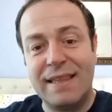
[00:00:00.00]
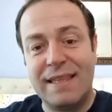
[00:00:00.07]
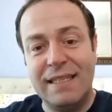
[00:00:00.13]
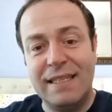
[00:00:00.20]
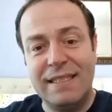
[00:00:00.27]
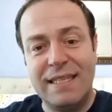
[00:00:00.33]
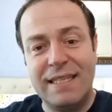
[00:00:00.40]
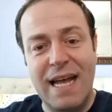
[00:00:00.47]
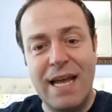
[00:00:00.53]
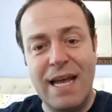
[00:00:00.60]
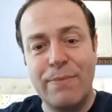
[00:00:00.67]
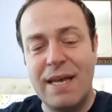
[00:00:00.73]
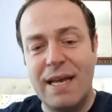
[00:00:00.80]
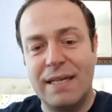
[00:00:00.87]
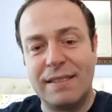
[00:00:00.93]
that
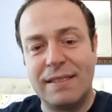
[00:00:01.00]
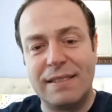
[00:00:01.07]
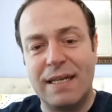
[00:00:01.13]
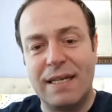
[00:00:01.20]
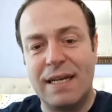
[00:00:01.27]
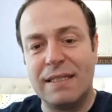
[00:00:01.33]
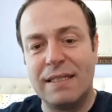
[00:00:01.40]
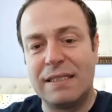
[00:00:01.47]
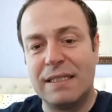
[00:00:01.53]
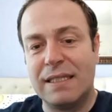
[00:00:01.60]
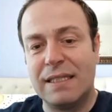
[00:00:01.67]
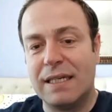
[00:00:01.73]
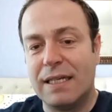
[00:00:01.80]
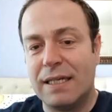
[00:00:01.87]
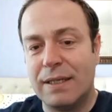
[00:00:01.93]
time, yes, honestly.
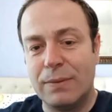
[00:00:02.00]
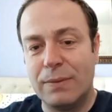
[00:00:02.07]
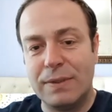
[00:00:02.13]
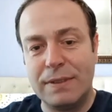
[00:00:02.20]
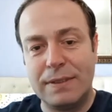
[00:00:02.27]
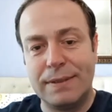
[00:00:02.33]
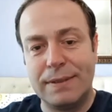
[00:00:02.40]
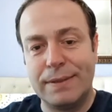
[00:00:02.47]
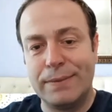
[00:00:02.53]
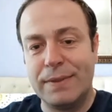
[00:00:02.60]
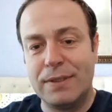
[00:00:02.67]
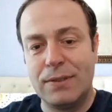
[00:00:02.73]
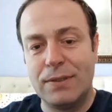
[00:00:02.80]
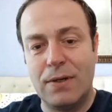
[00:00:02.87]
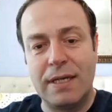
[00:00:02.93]
It was,
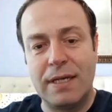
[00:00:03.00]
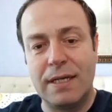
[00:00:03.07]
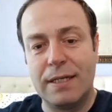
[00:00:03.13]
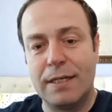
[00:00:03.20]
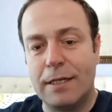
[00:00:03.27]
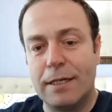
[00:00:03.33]
we're talking